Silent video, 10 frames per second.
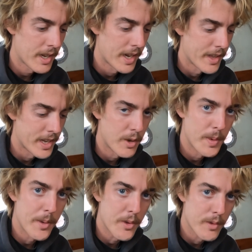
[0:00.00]
and then he'll
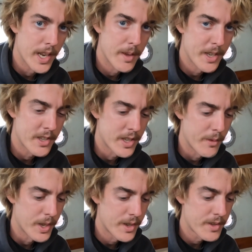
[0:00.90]
be able to relay the message to
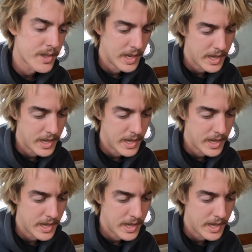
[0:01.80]
everyone else.